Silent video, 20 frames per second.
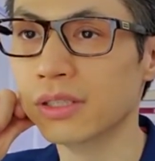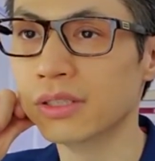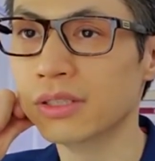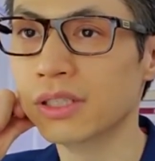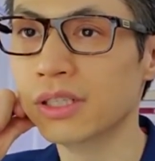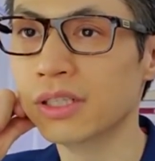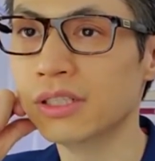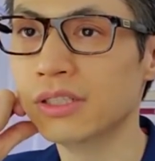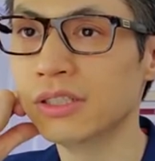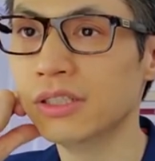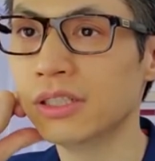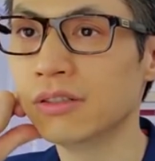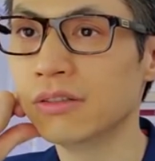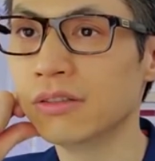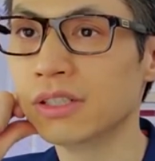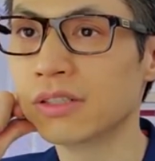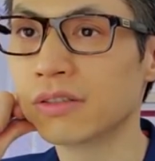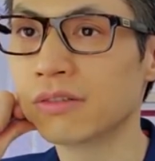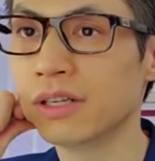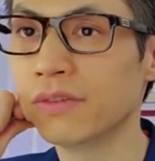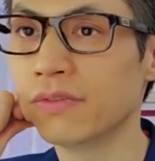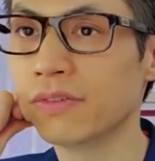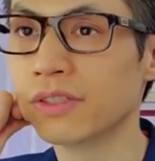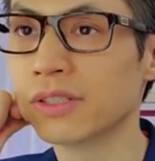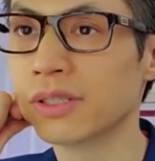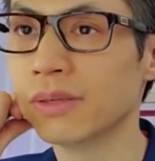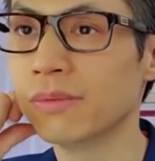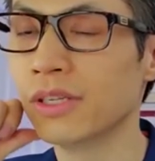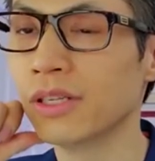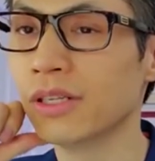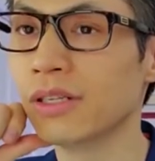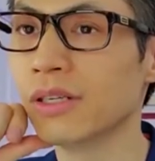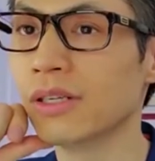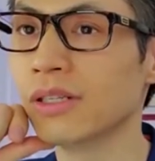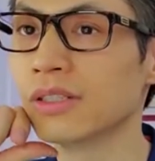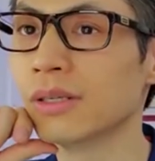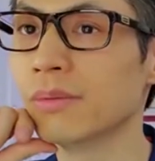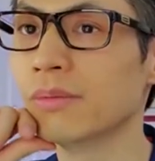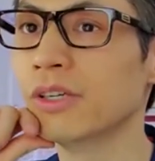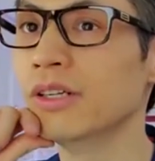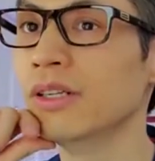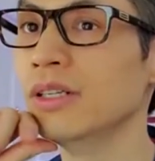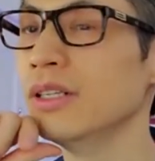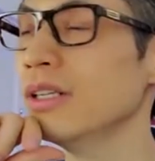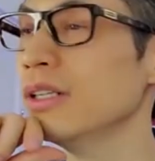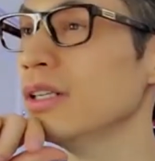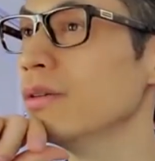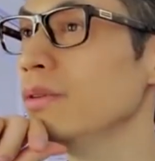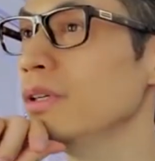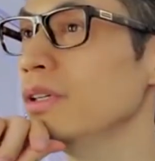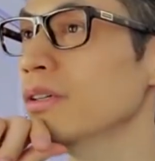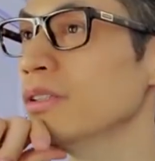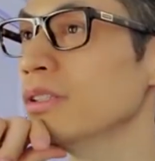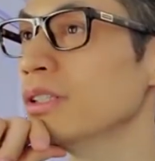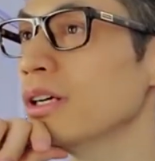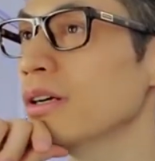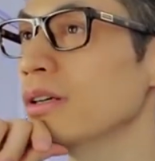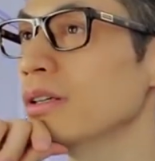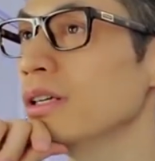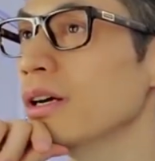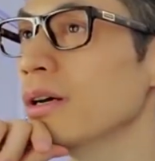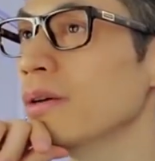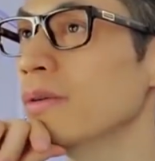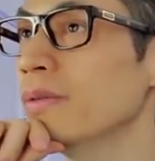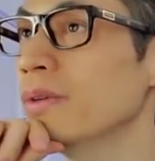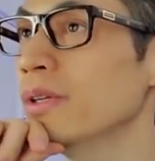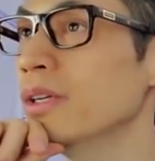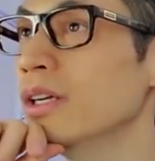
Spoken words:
Sitting Qigong is great for someone in a wheelchair. Yeah.